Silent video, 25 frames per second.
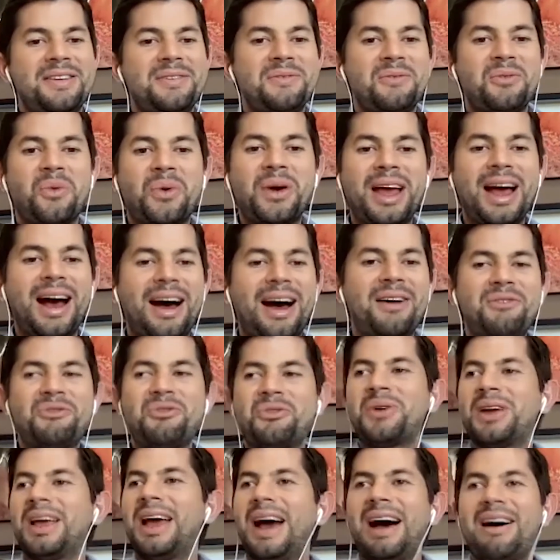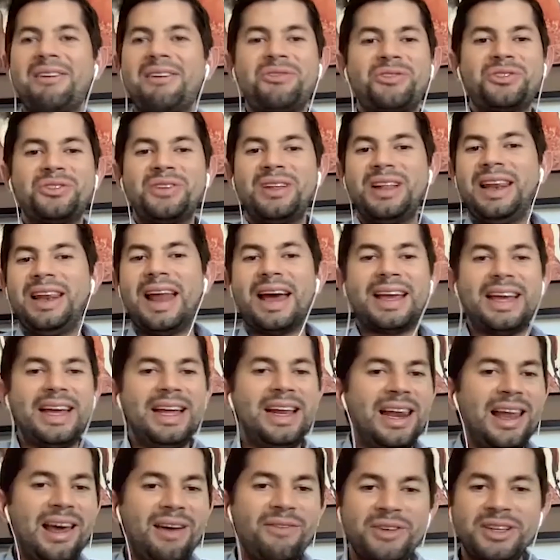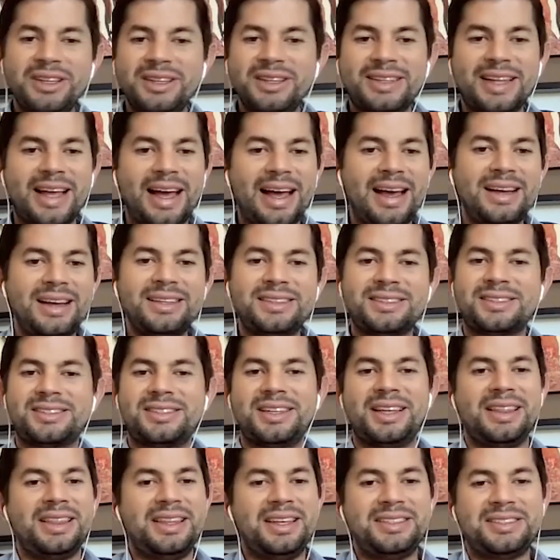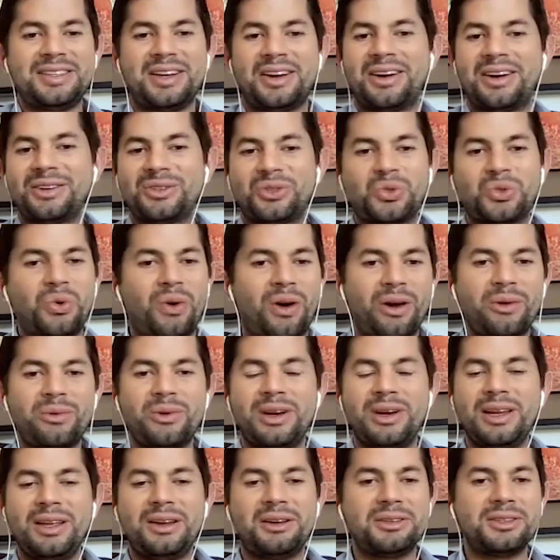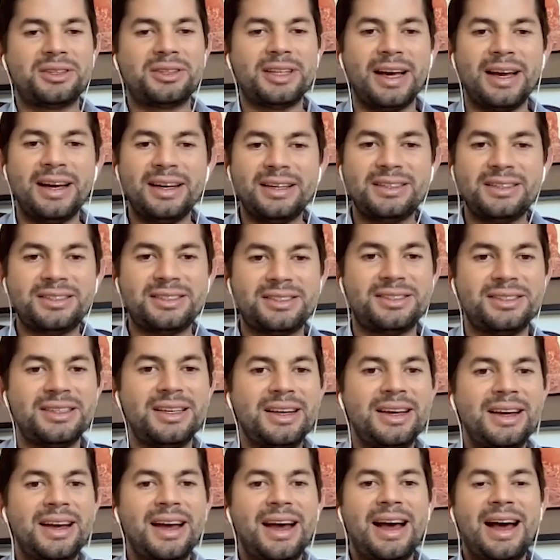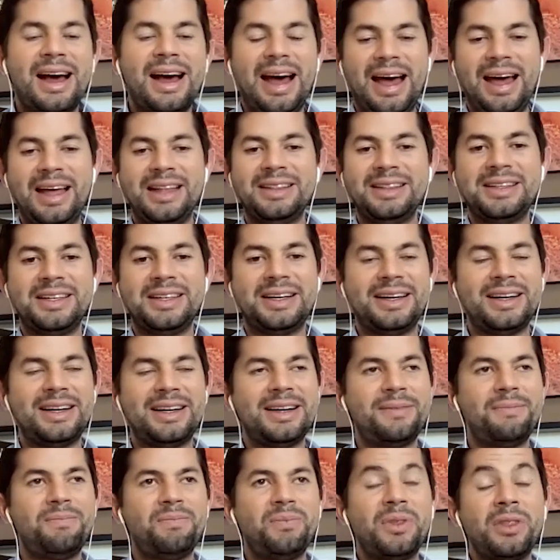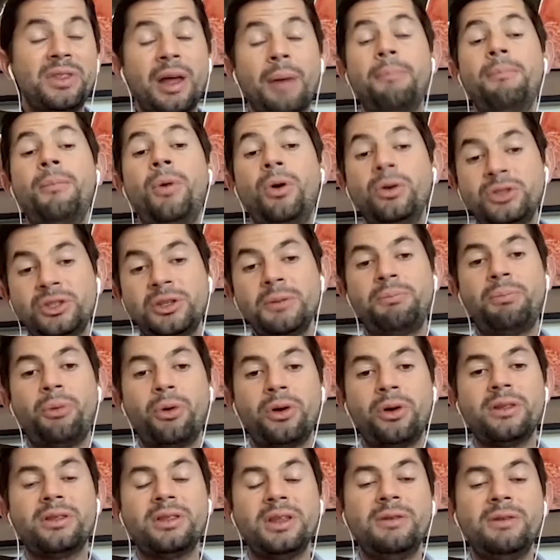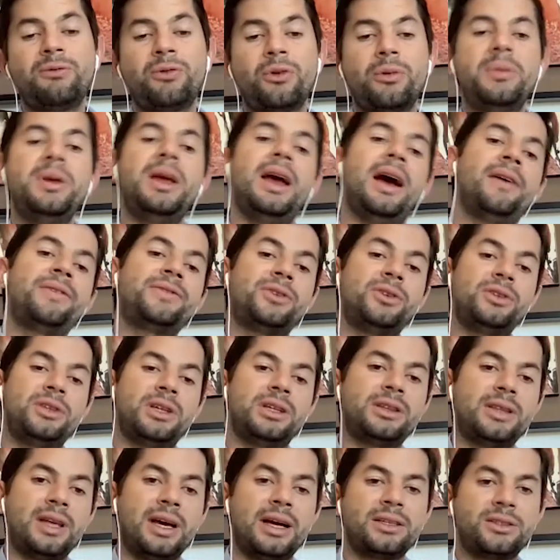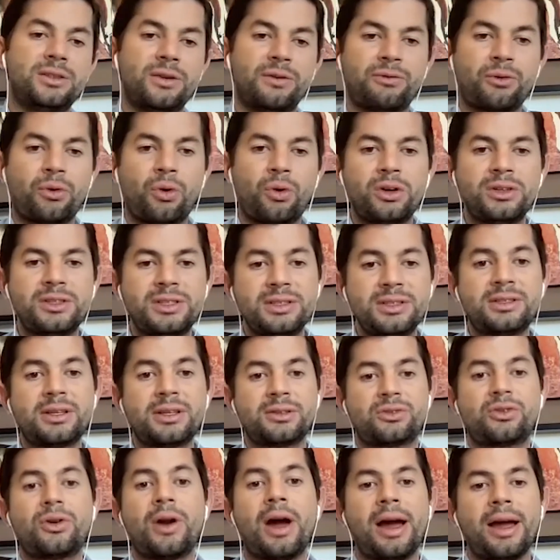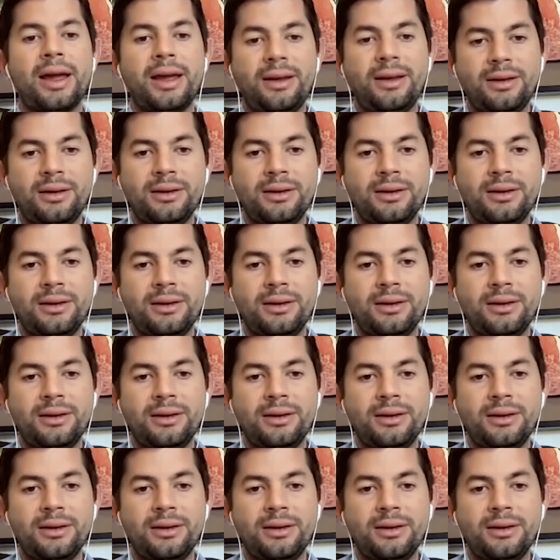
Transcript: We have like 11 tanks, and these are 200-liter tanks. And the most important thing for me after the tanks, of course, is the drying.